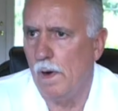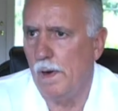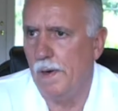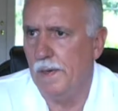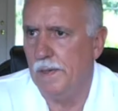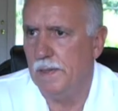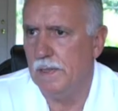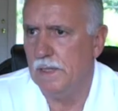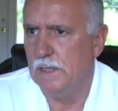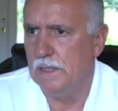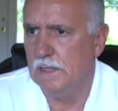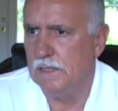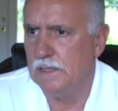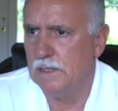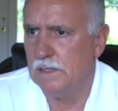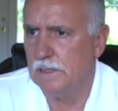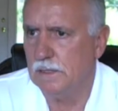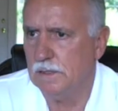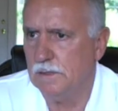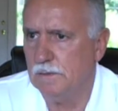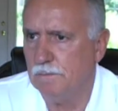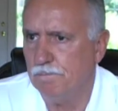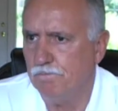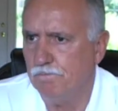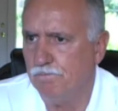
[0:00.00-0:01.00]

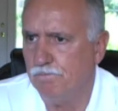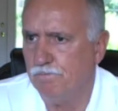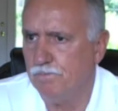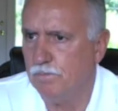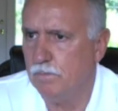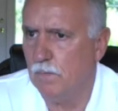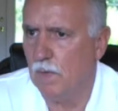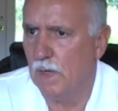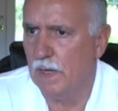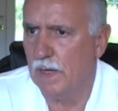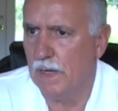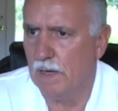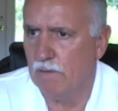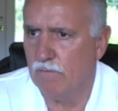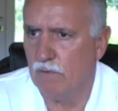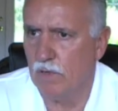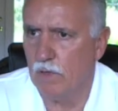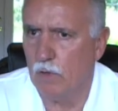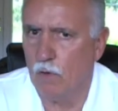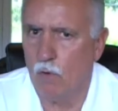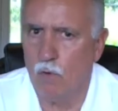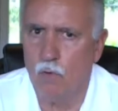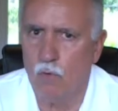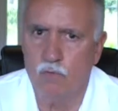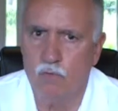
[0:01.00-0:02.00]
And they have a
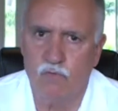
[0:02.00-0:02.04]
no